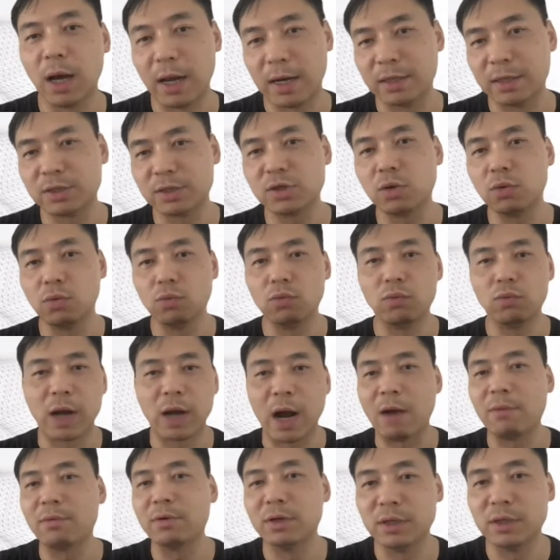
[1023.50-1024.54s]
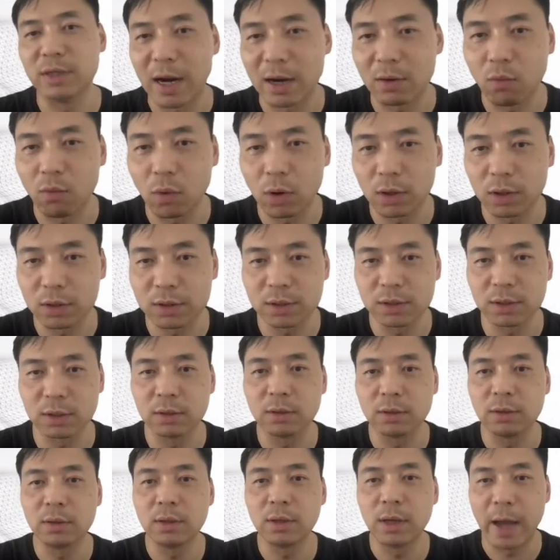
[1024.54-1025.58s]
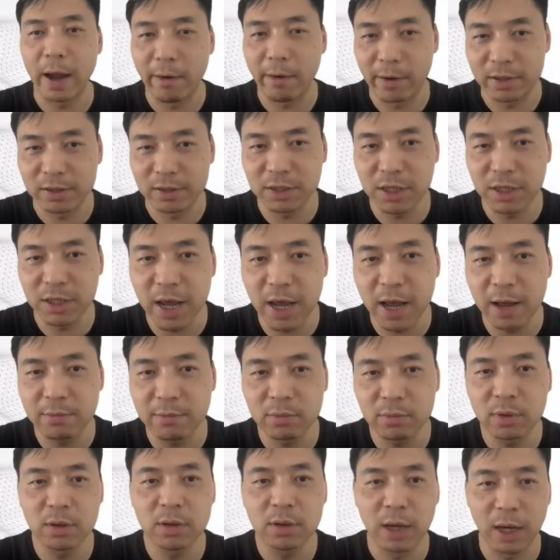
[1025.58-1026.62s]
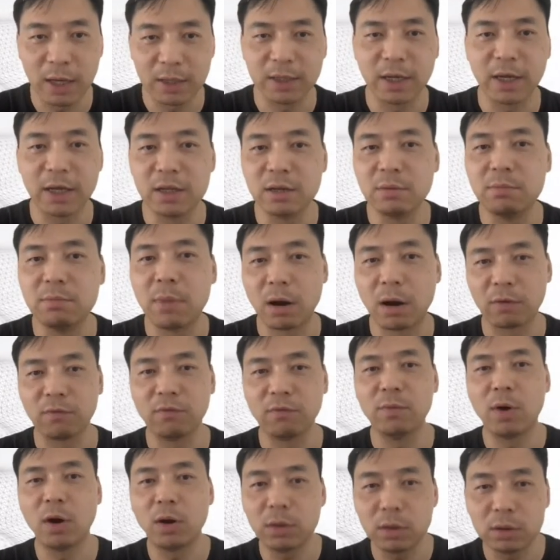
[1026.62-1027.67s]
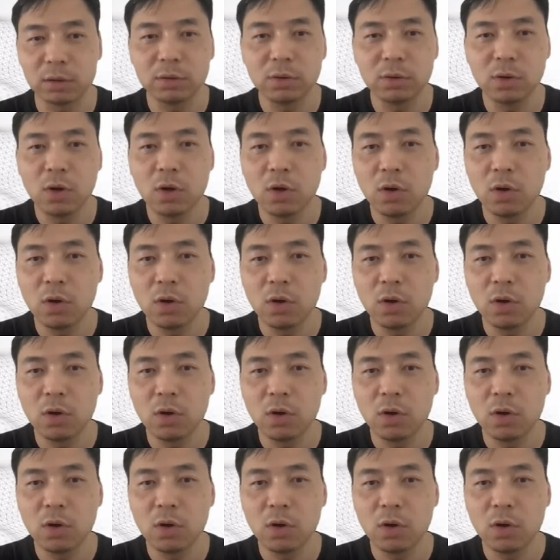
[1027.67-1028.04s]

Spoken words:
so recurrent networks, RSTM and hidden mark model,